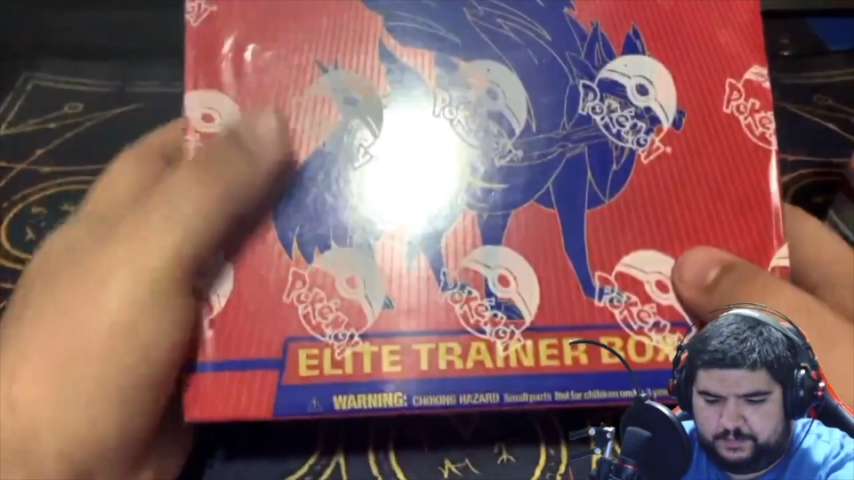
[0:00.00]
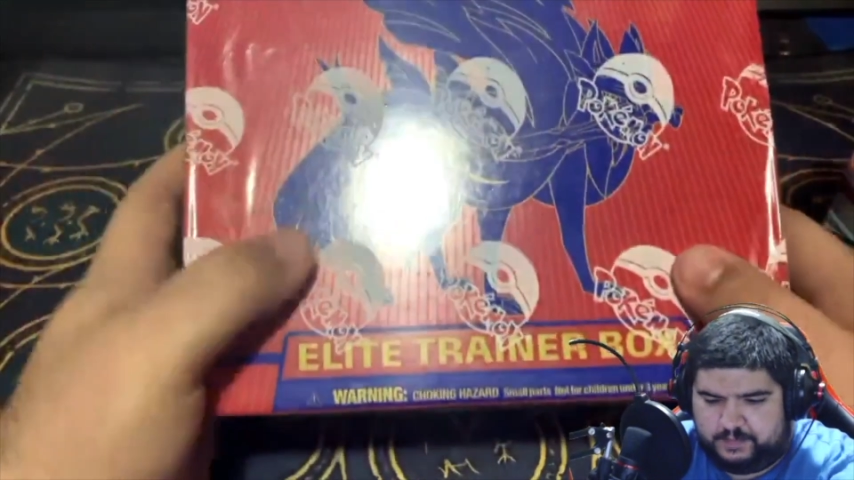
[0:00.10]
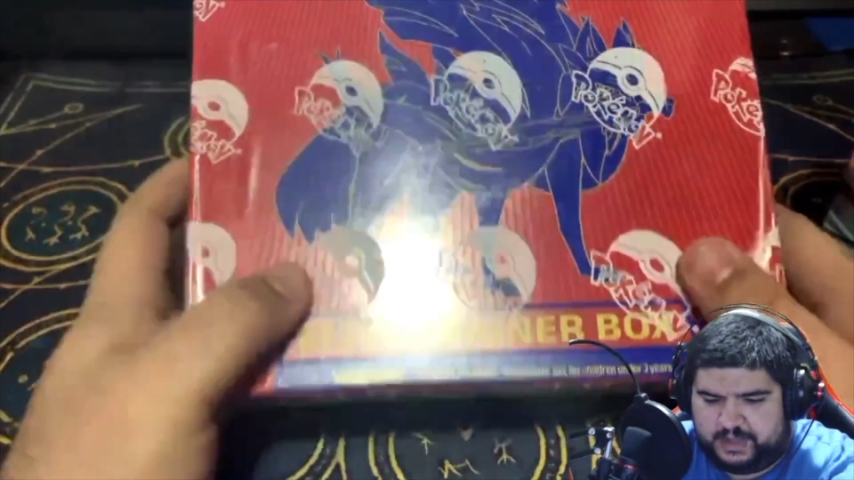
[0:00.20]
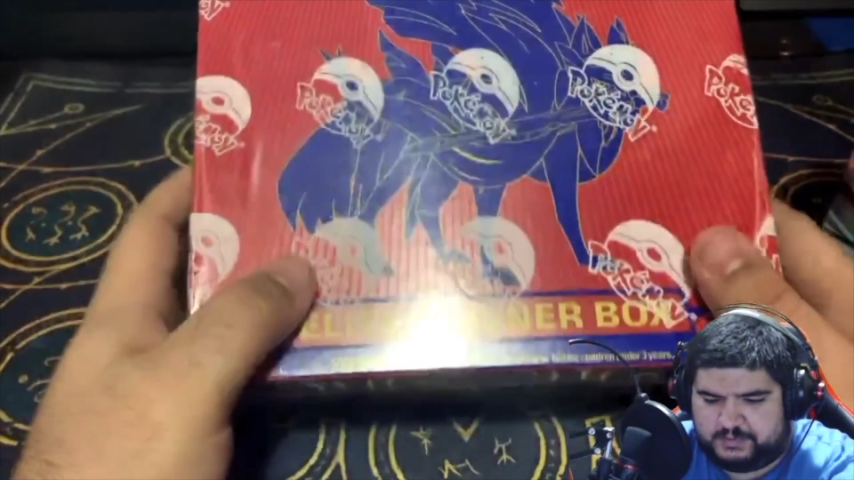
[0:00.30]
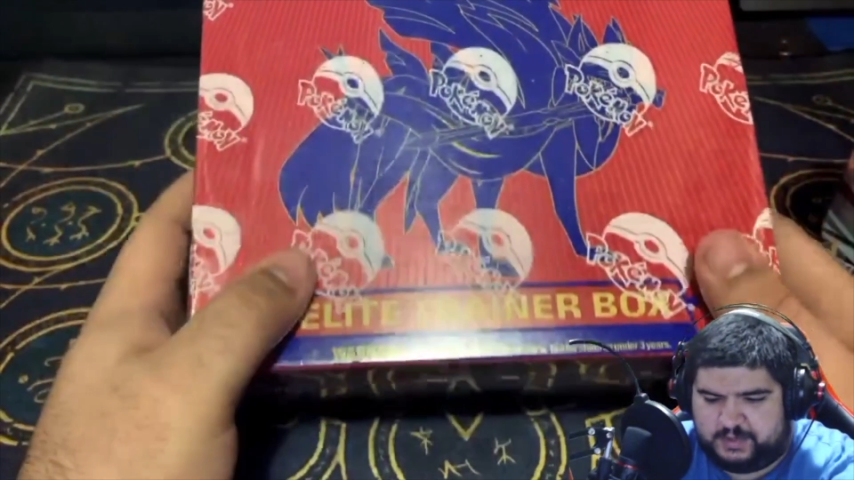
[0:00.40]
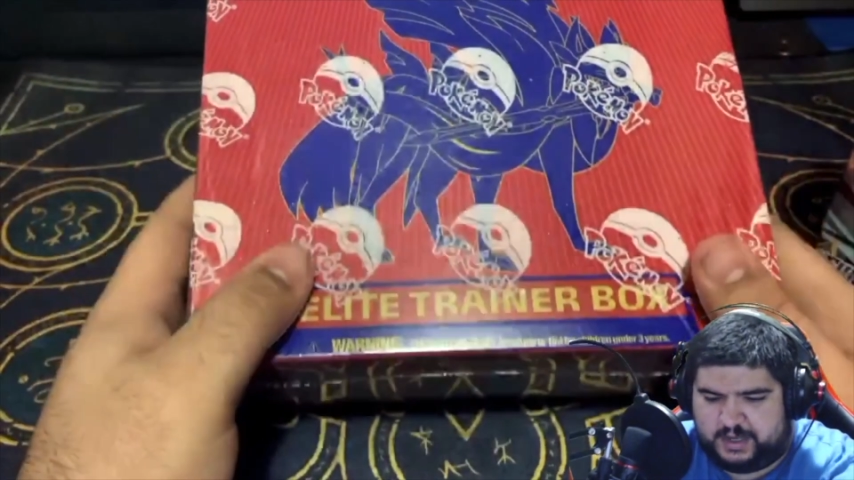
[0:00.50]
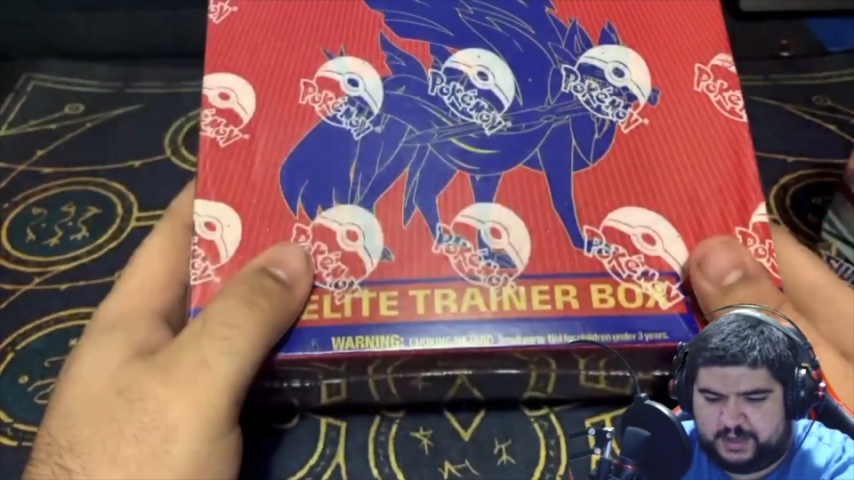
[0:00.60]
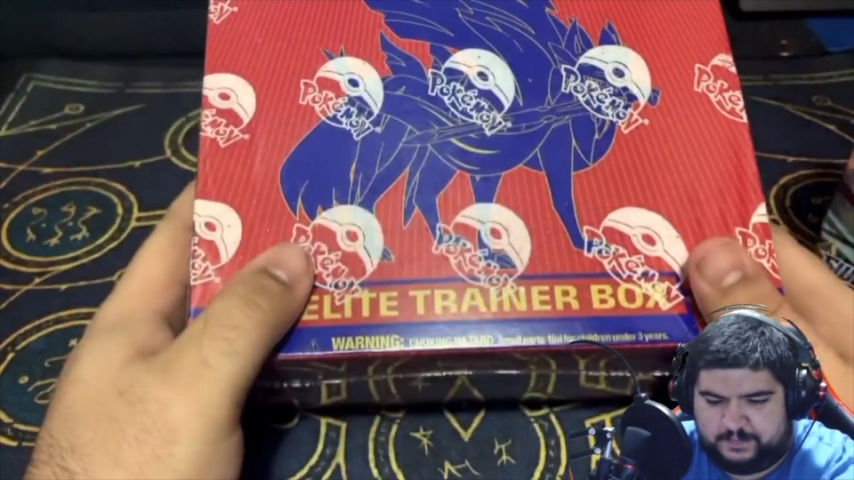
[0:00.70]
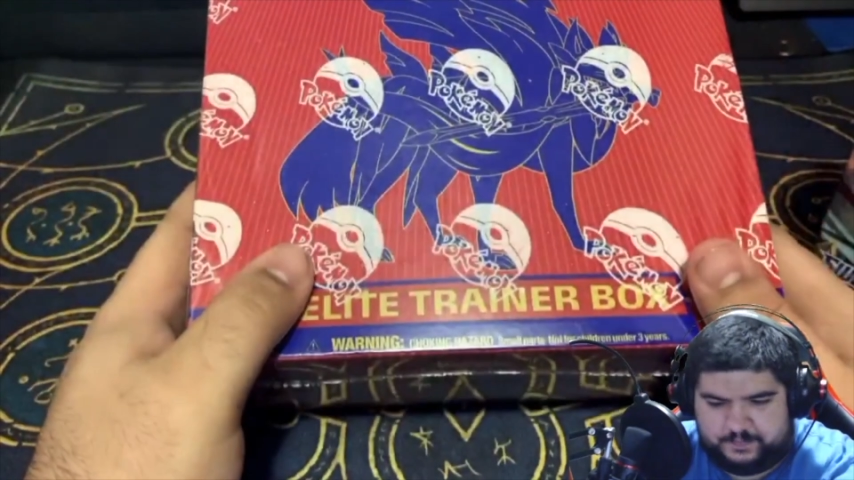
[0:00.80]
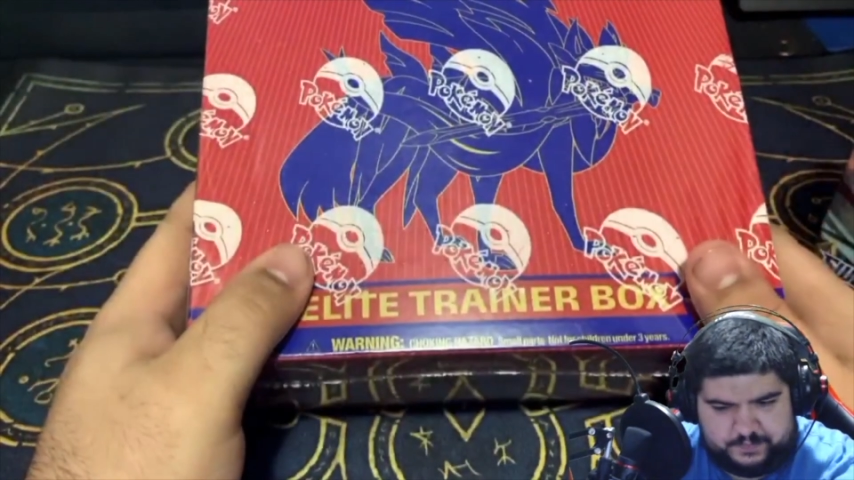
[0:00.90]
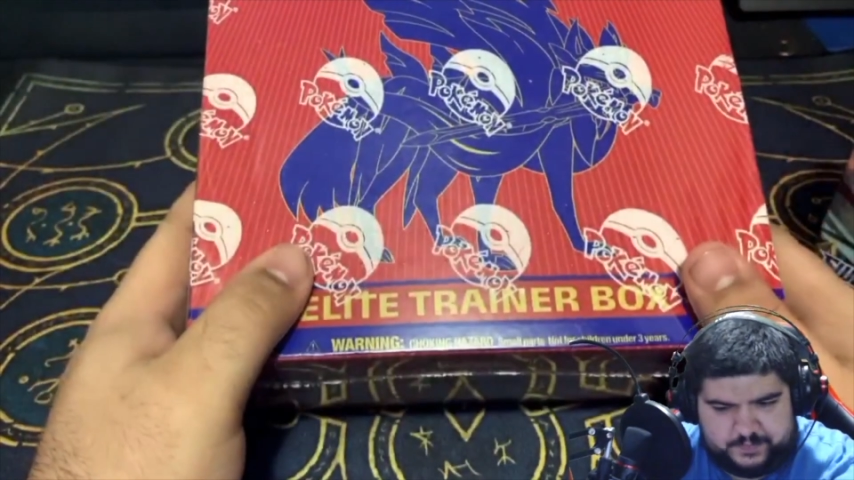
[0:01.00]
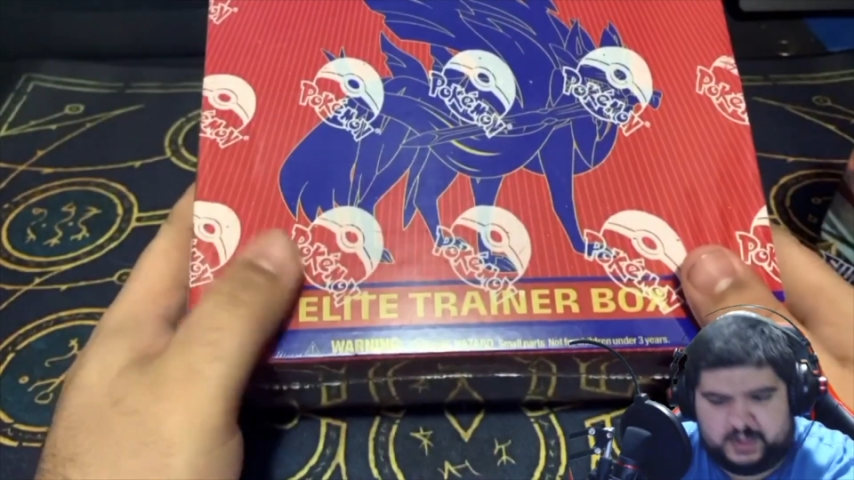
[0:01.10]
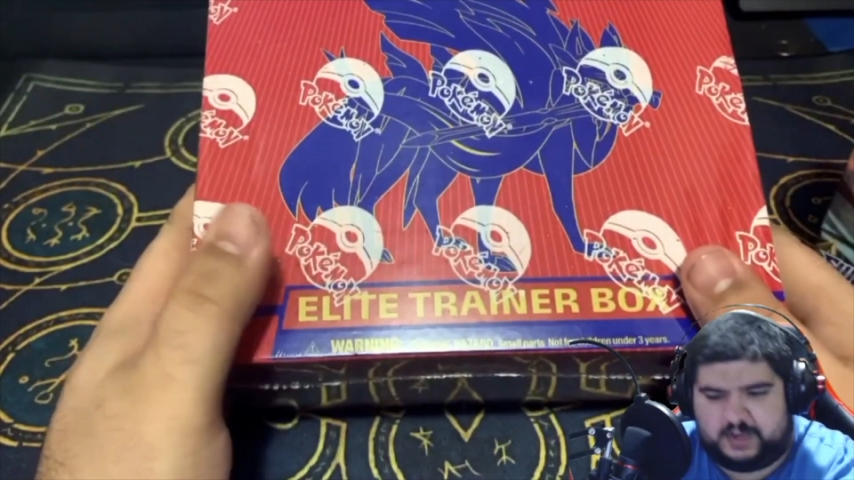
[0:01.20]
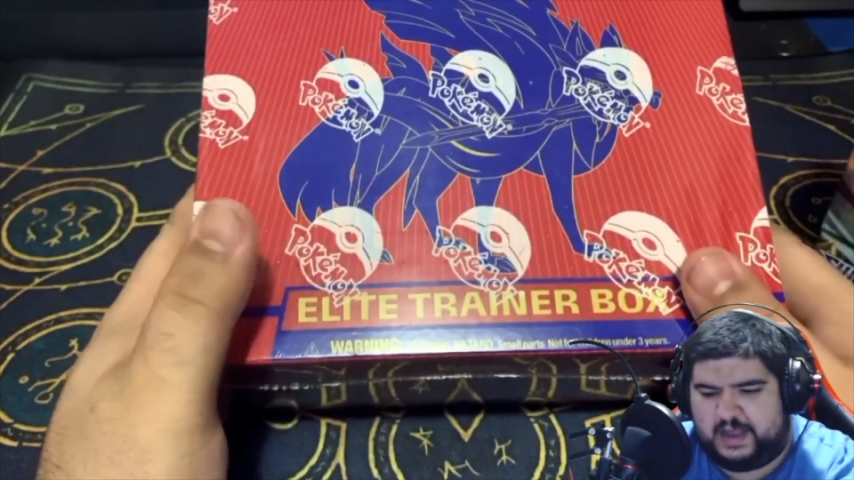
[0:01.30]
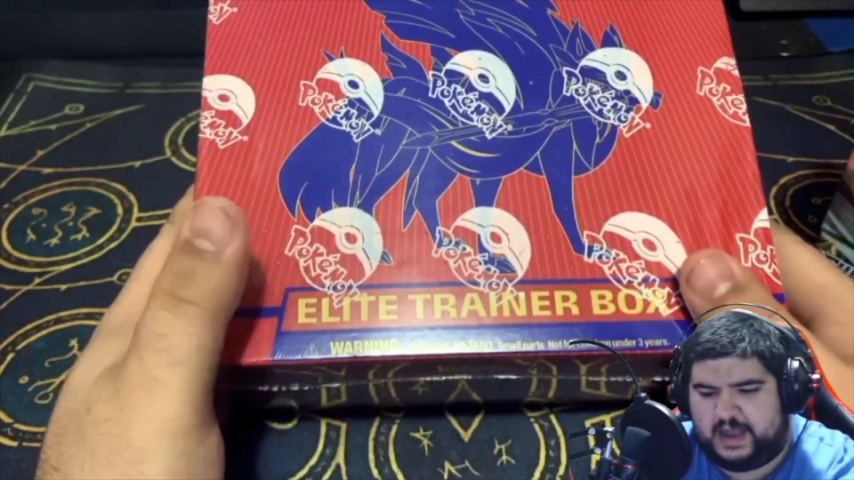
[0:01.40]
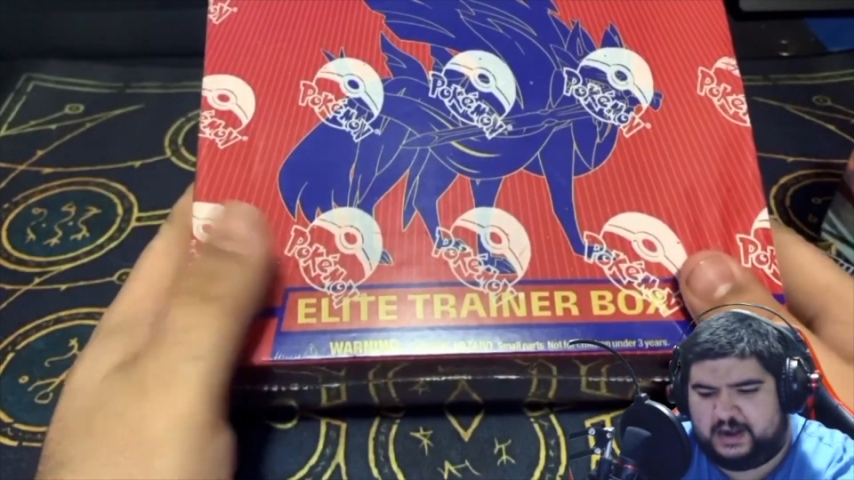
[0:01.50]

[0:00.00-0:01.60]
Best Buy. They had